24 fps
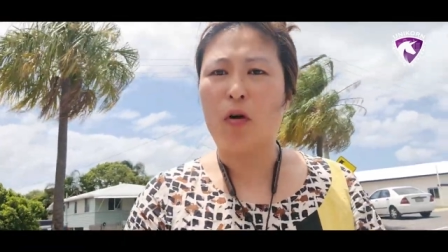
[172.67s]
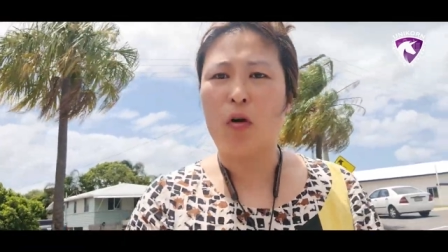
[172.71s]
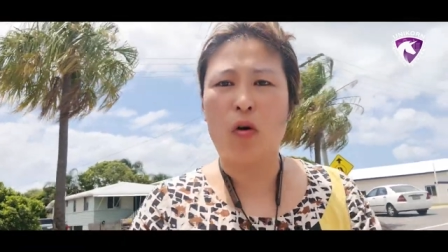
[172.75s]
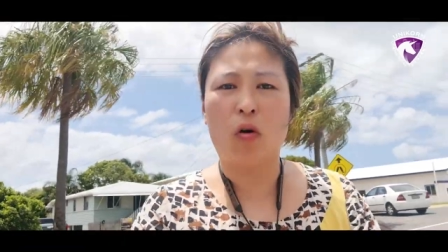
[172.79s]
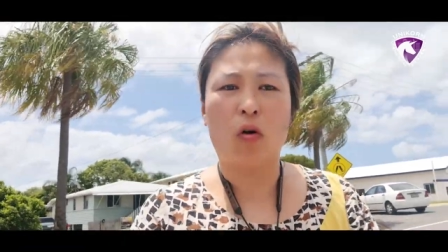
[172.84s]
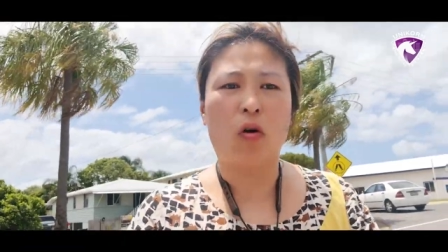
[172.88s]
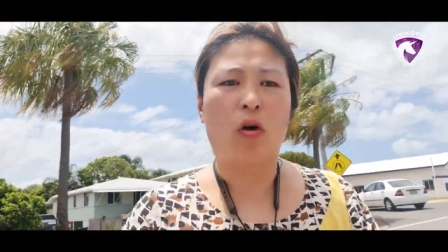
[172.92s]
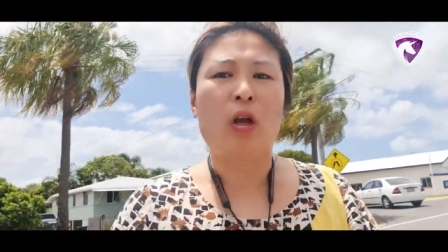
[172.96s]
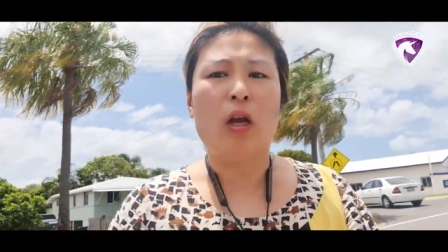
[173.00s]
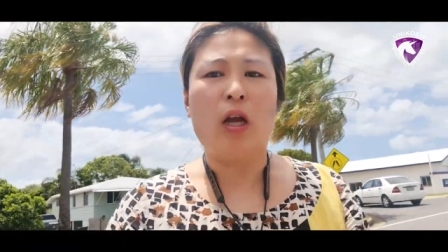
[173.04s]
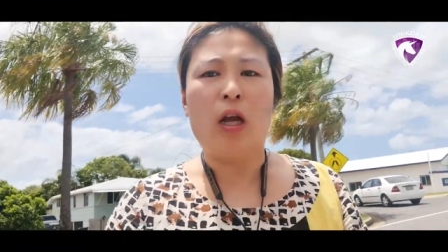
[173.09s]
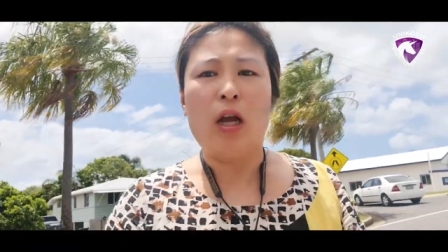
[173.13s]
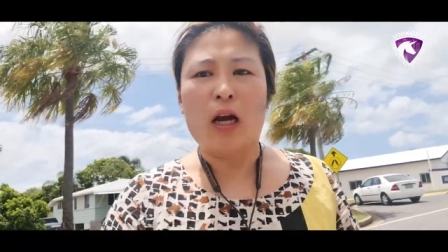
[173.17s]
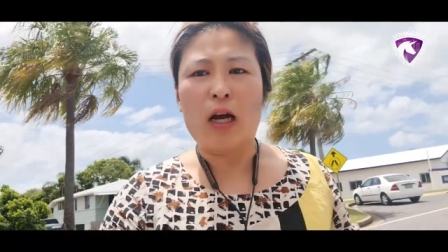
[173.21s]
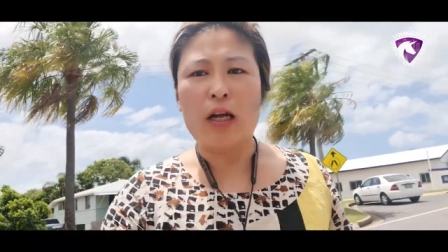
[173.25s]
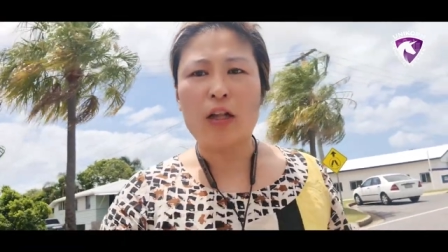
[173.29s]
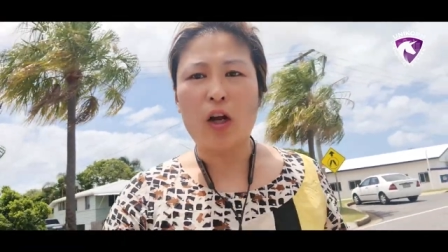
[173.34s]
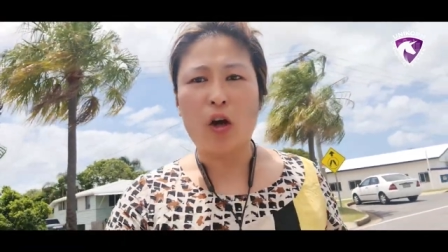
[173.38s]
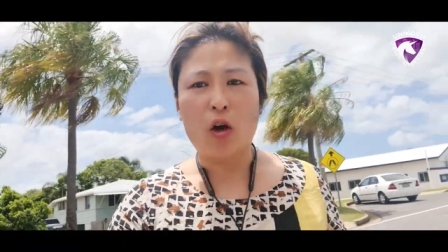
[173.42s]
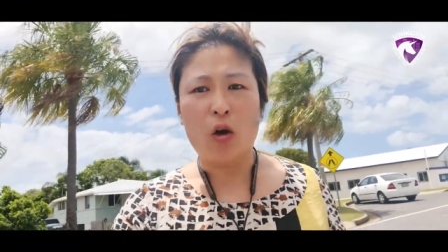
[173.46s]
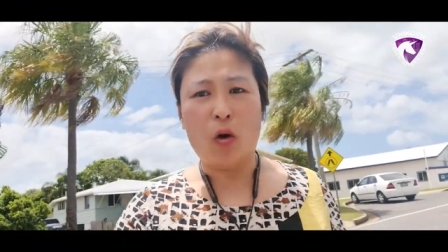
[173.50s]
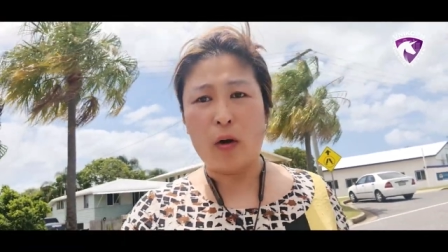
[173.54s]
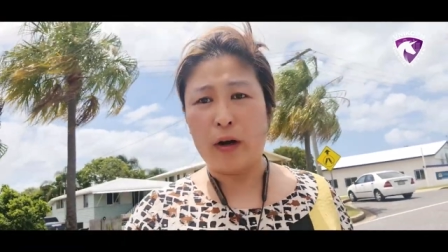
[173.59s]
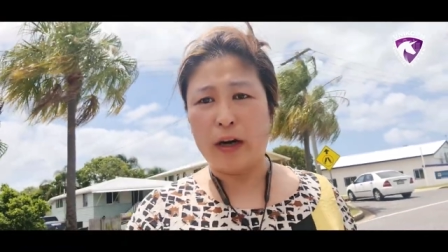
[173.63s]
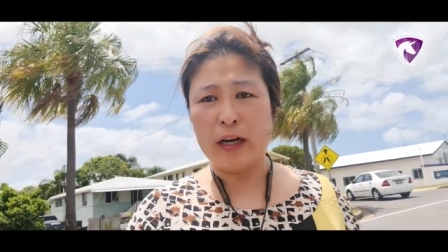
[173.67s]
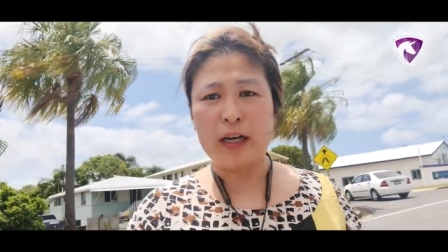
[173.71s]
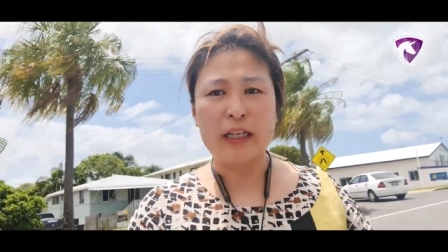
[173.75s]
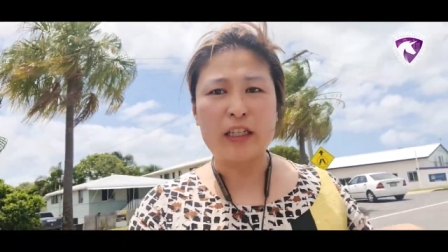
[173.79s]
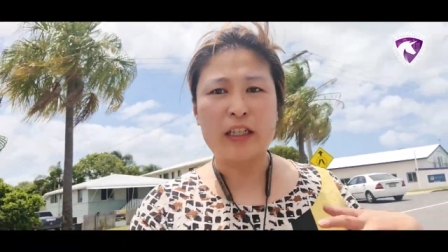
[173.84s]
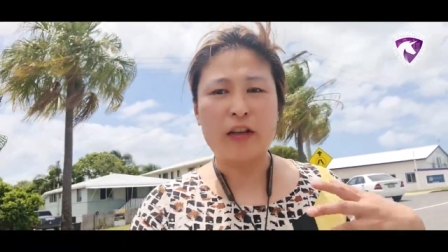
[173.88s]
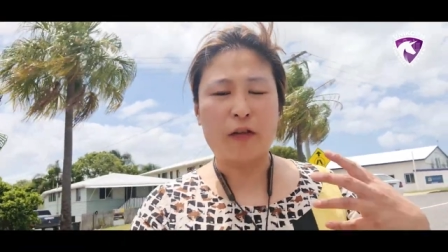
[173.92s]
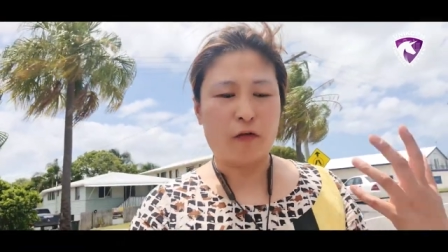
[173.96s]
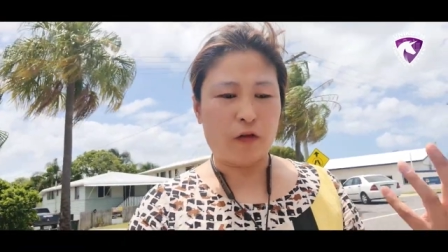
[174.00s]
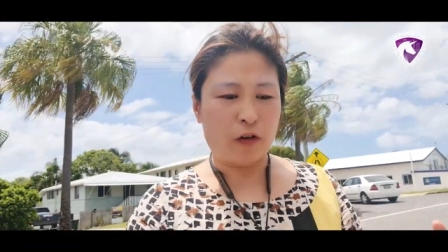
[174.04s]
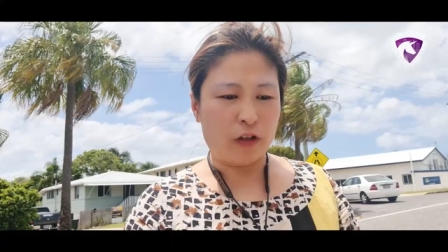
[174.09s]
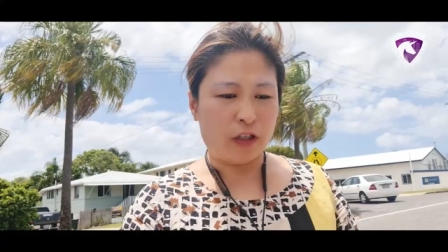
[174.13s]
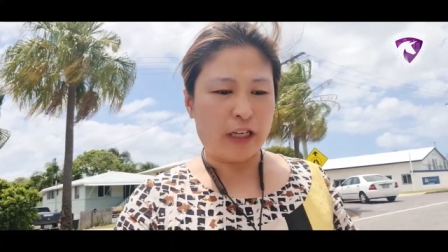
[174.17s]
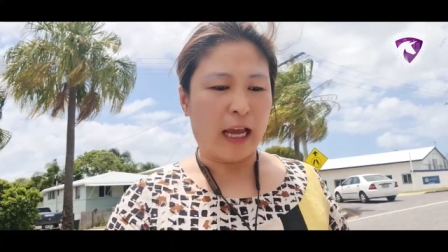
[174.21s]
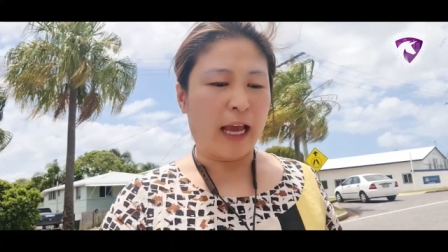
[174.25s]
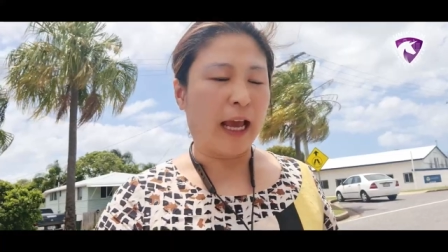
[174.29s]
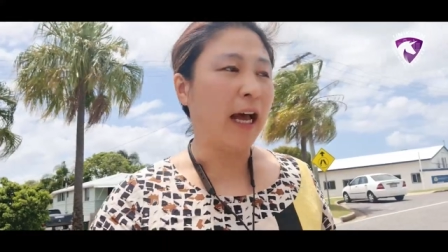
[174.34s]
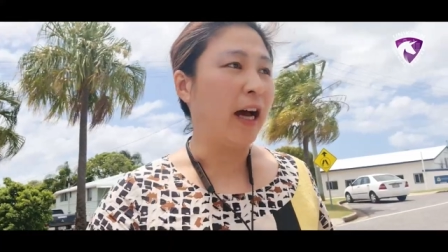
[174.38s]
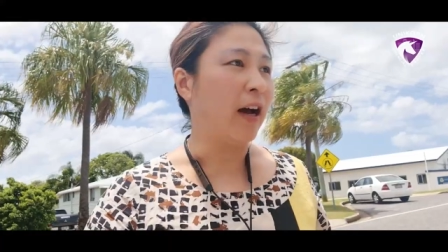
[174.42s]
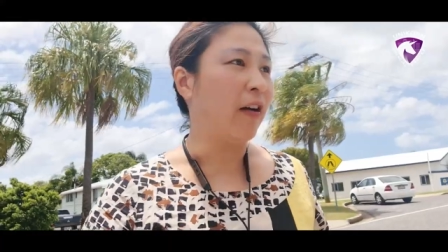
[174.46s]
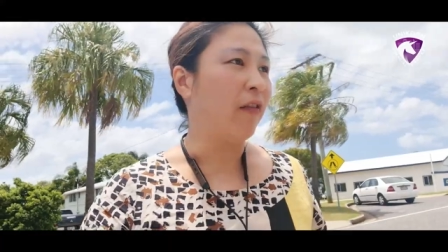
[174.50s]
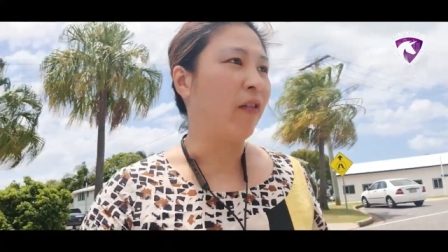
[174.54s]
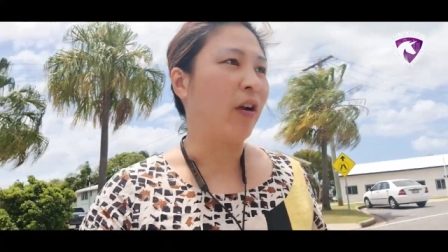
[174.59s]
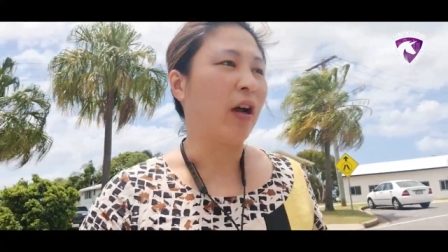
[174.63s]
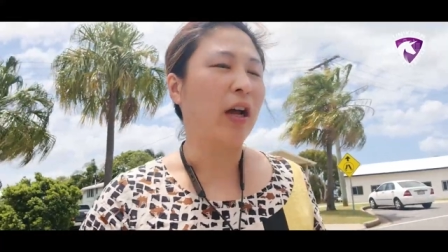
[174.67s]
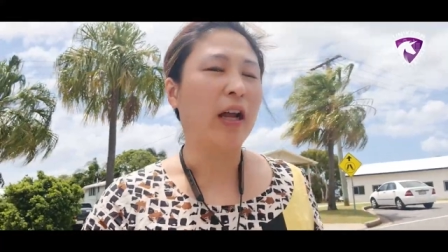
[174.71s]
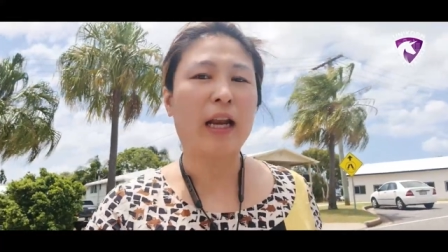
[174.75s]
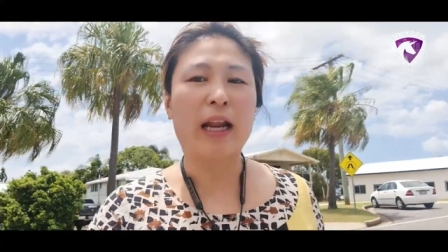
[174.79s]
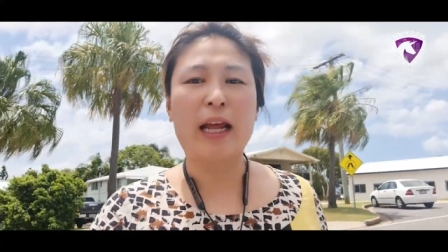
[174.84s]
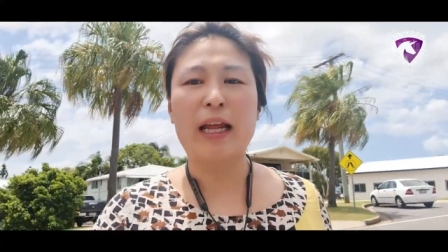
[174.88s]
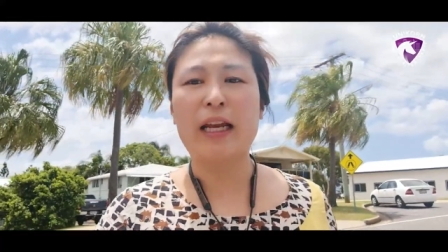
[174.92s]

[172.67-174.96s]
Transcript: or or in a different town, right?